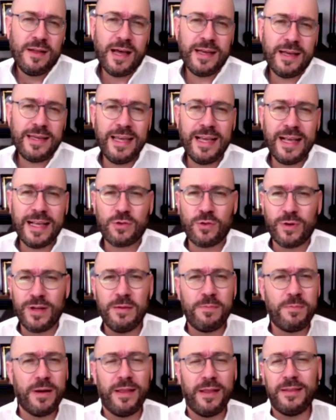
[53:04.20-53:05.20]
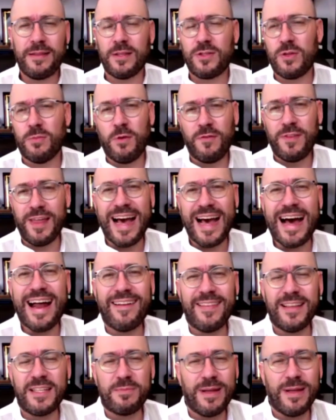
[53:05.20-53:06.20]
and he has already predicted some of the
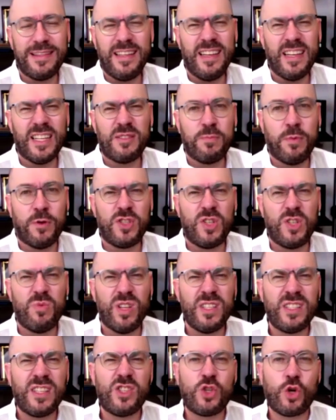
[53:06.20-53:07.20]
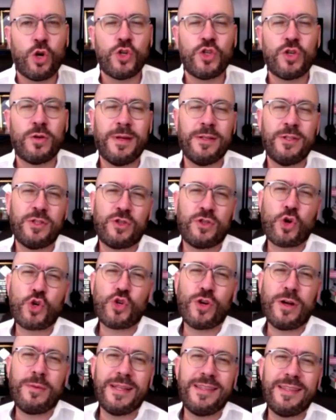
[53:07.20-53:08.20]
hardest materials possible, The
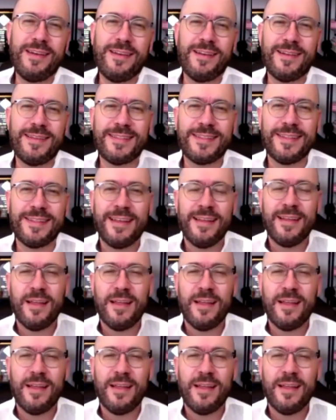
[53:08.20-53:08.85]
structural materials.